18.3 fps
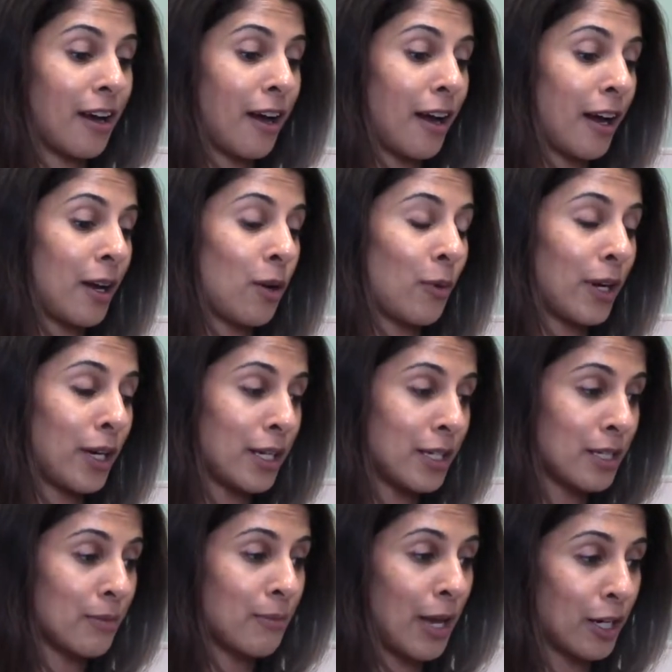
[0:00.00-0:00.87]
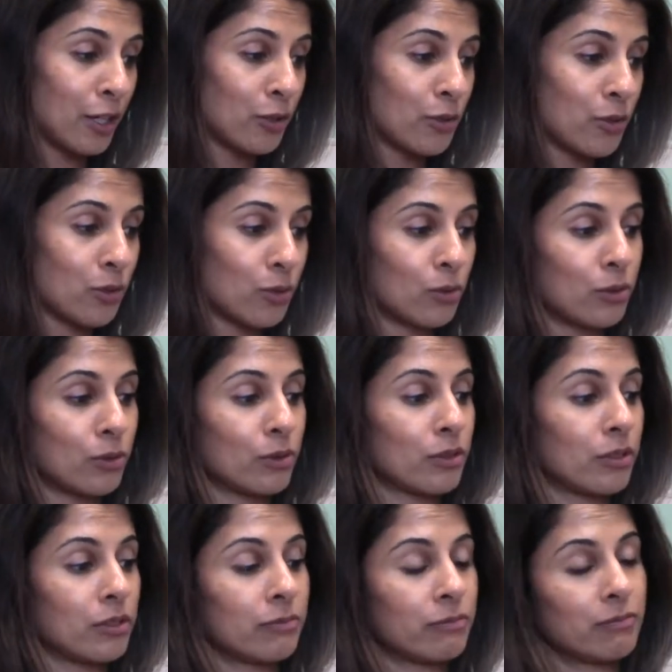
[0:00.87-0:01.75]
I went into medical
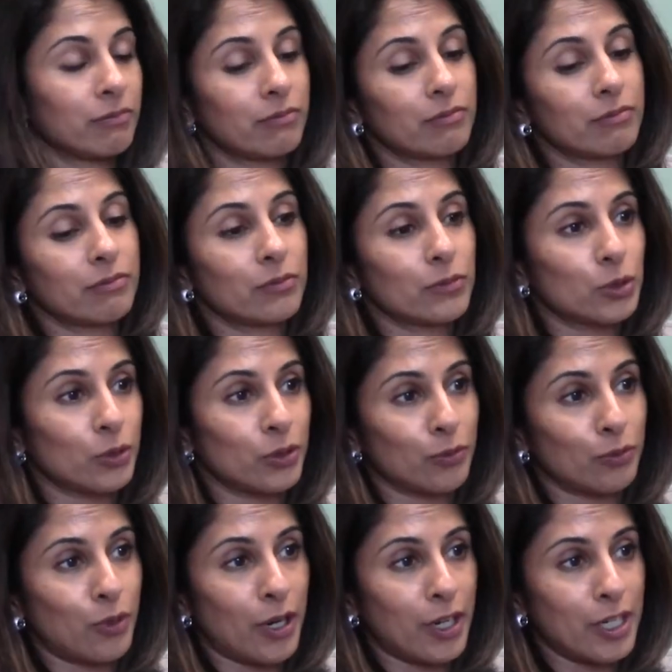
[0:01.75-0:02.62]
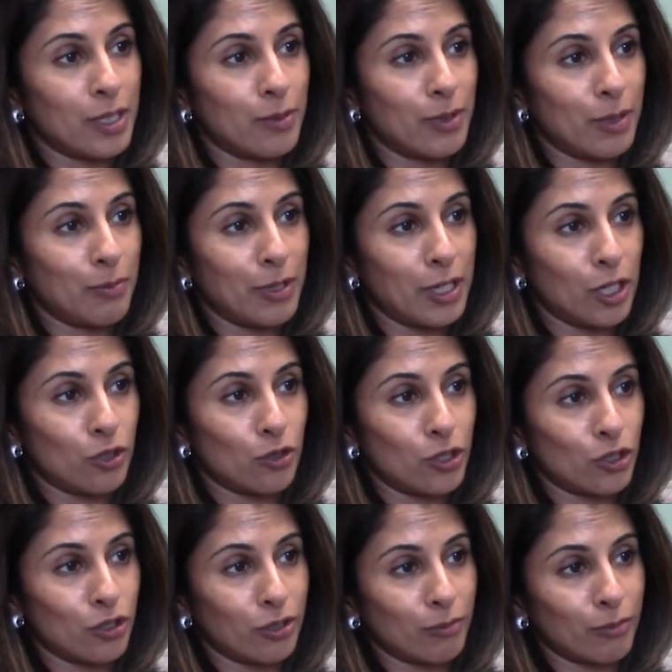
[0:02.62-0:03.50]
school sort of wanting to be a
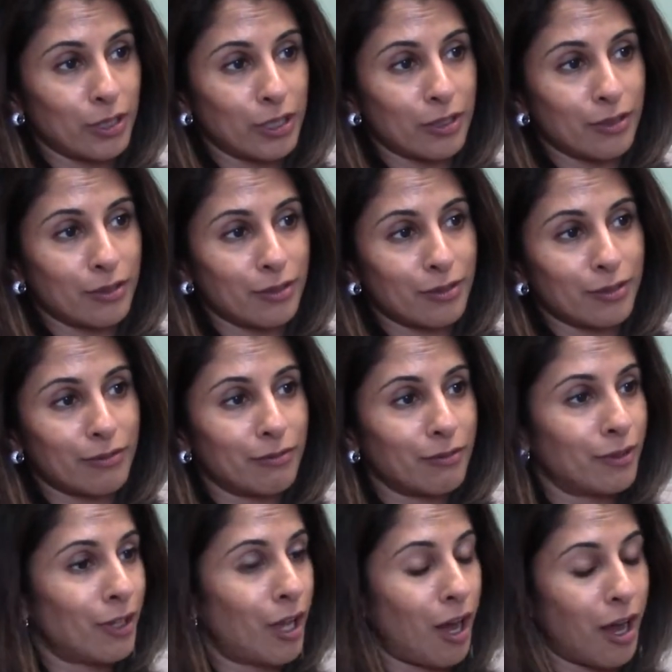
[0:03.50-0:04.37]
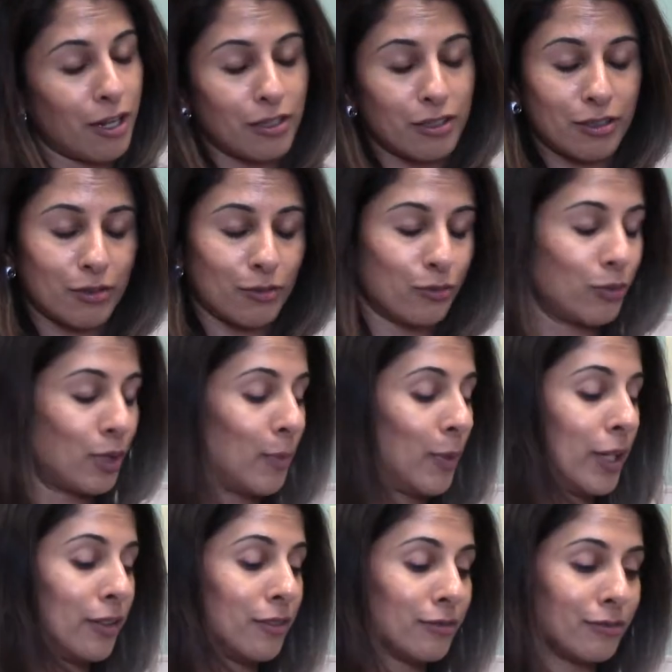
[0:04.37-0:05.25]
pediatrician because lots of
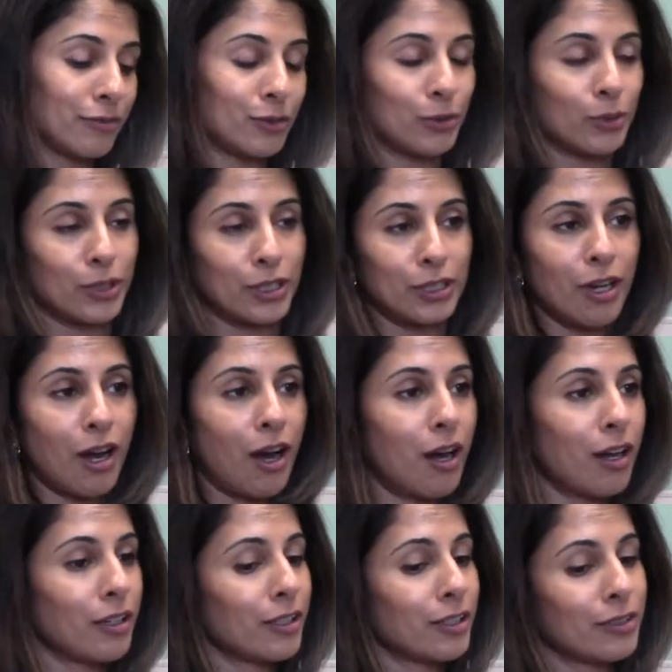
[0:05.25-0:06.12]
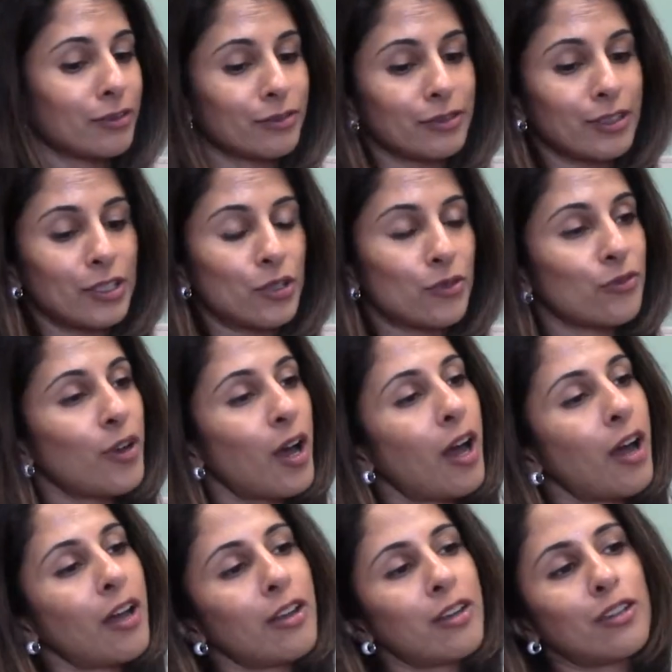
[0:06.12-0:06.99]
women were young and it's
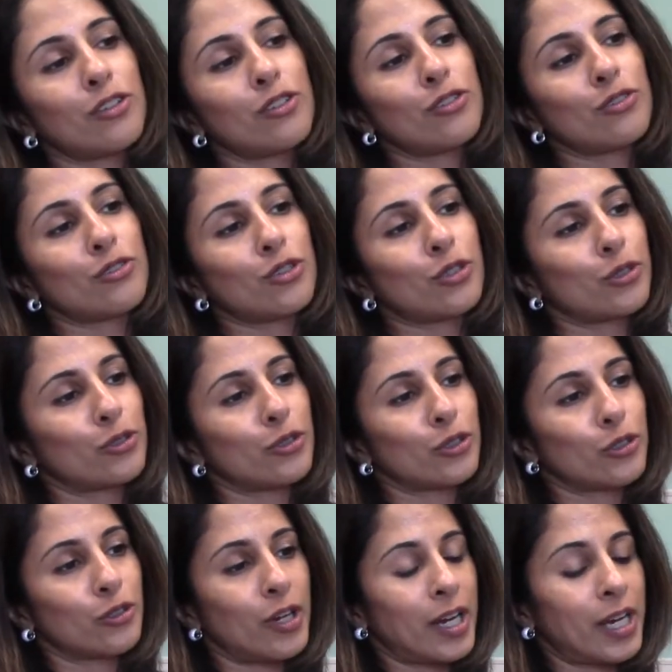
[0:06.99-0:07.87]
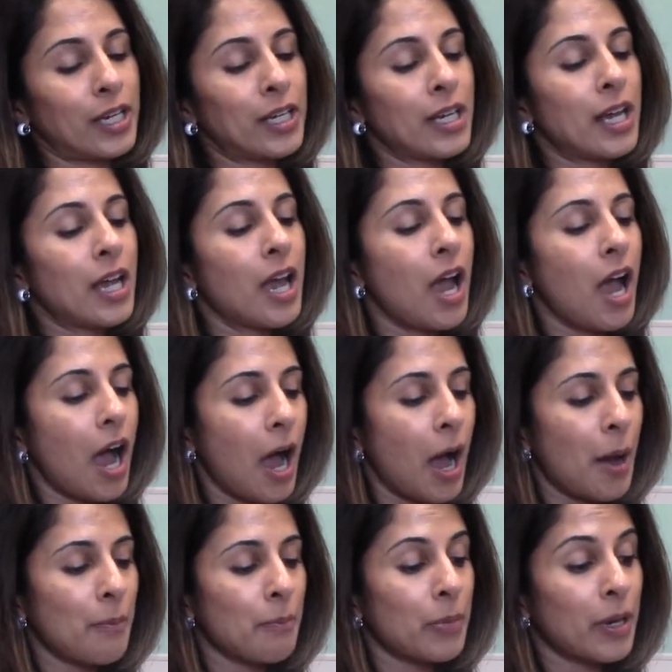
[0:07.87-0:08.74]
fun and children are great.
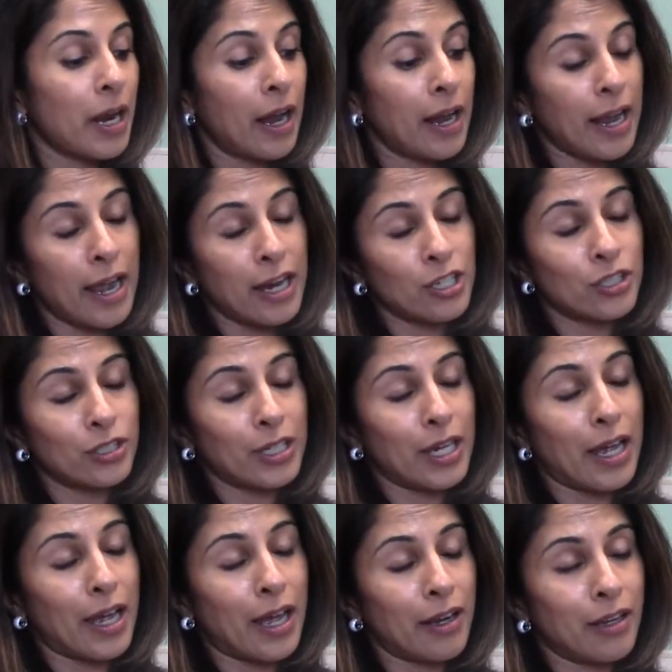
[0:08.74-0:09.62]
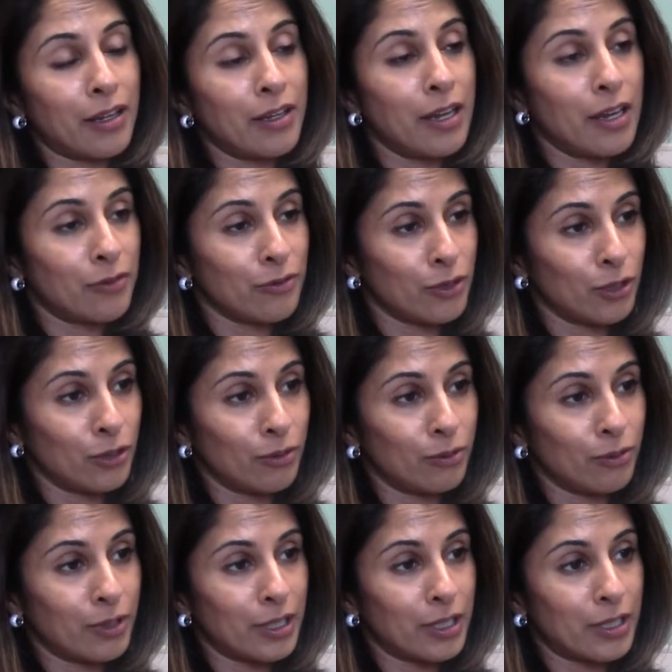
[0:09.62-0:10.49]
But I actually had a
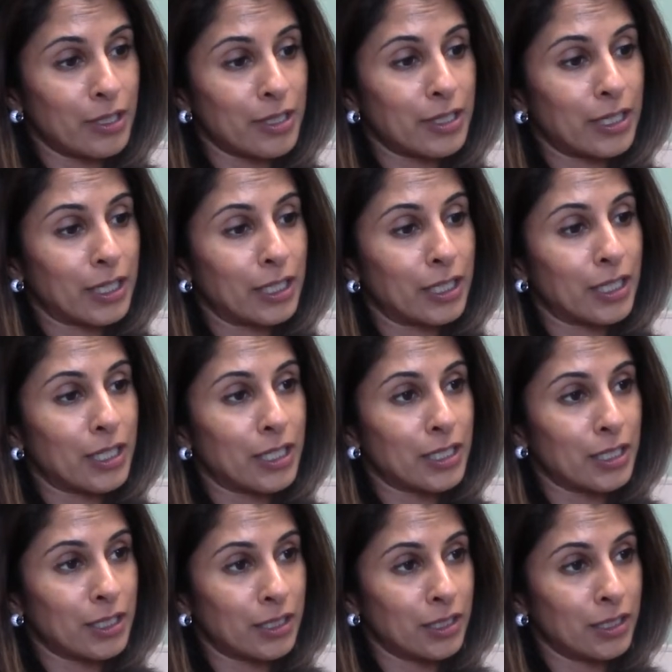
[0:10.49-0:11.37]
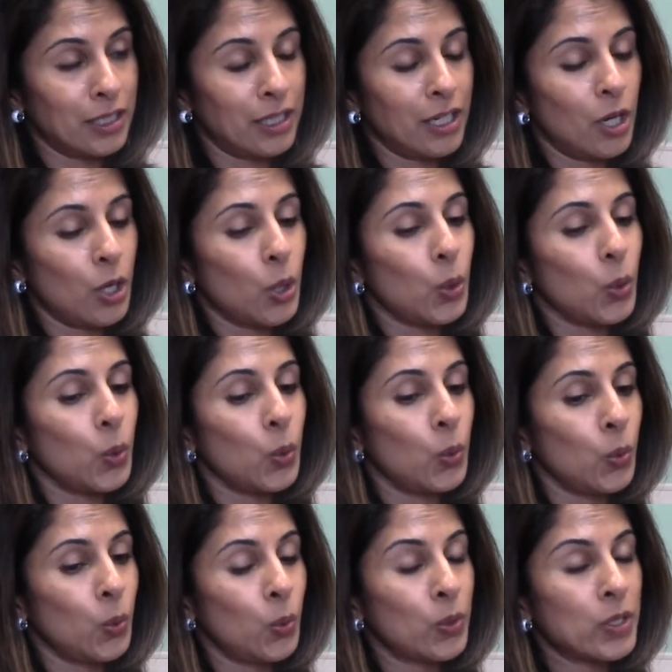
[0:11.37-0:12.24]
nephew, a second cousin,
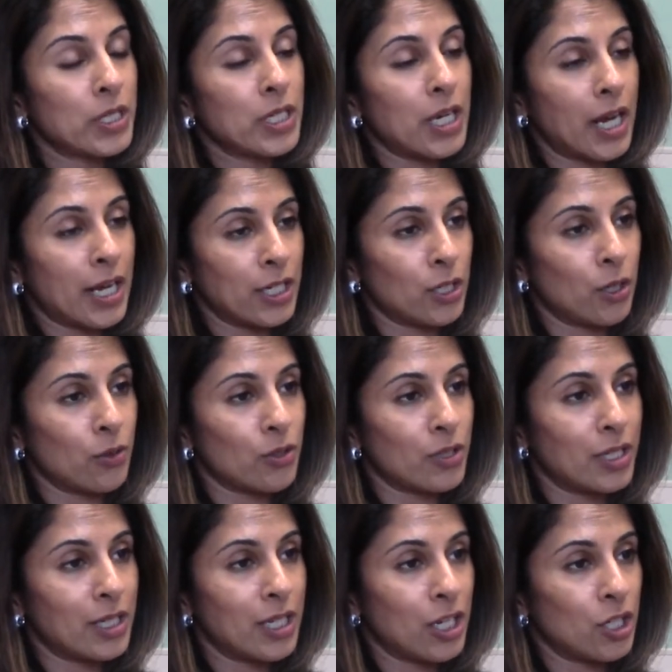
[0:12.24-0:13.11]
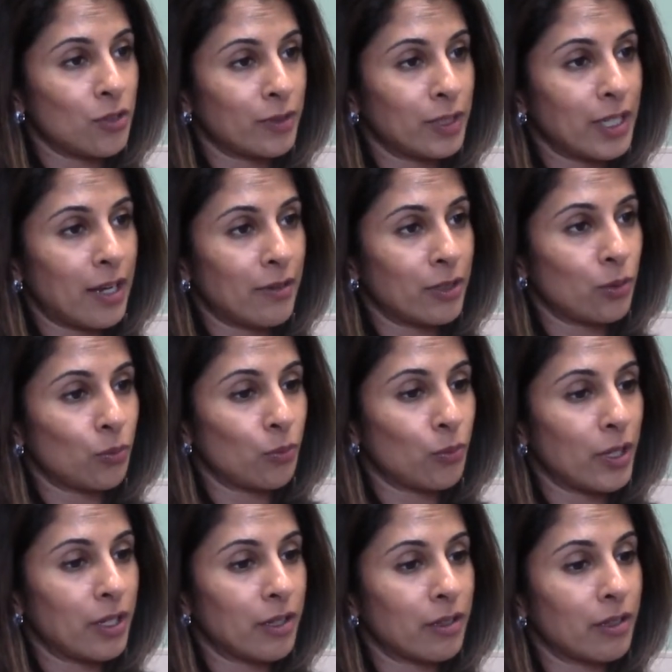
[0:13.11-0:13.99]
who was diagnosed at the age of 11
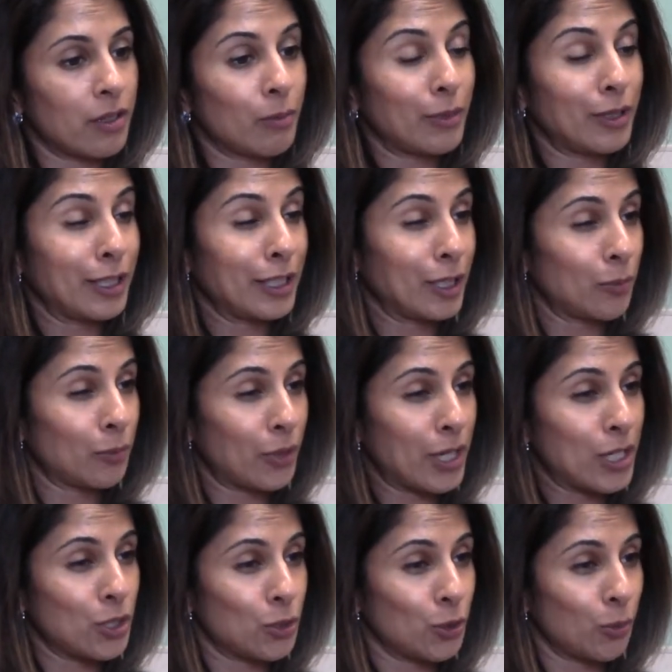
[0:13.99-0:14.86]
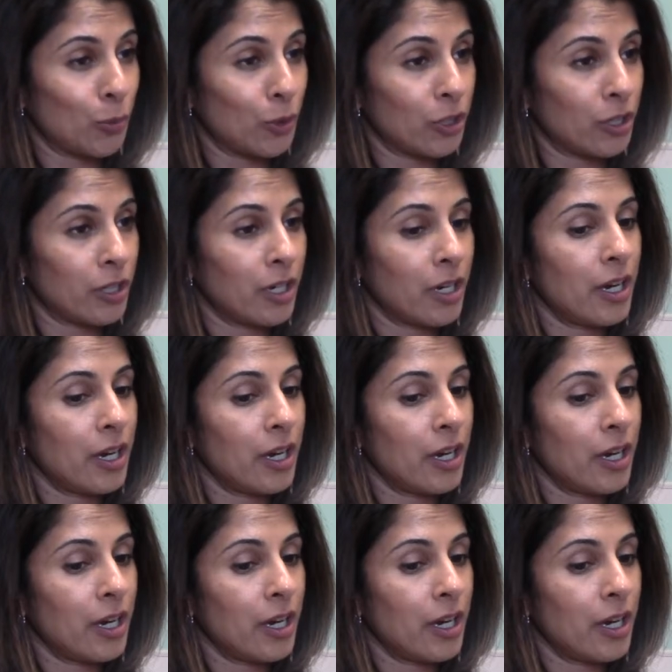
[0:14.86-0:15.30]
with a malignant brain tumor.